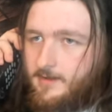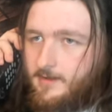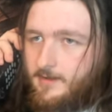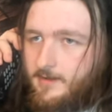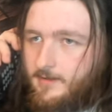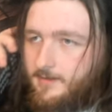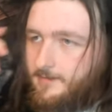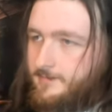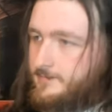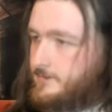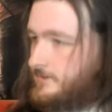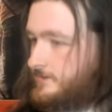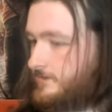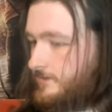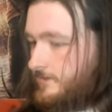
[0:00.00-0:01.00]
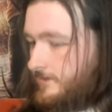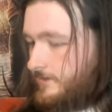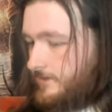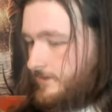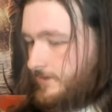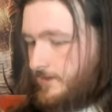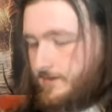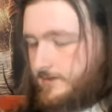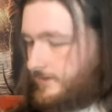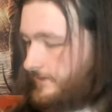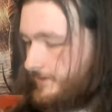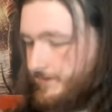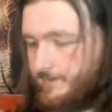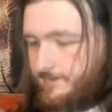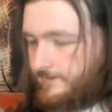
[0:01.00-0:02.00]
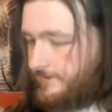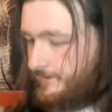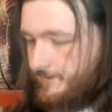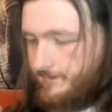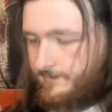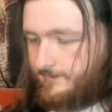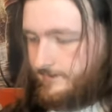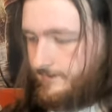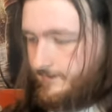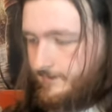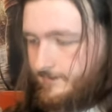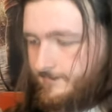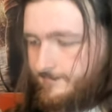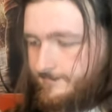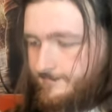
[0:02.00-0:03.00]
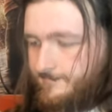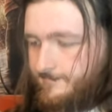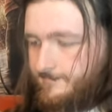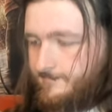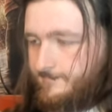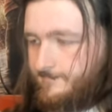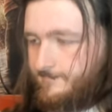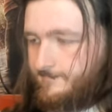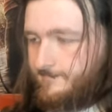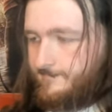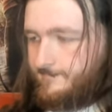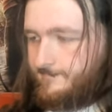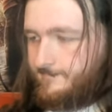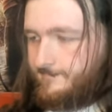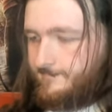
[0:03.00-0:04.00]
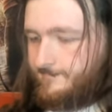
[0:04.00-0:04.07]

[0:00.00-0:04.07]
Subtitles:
(silence)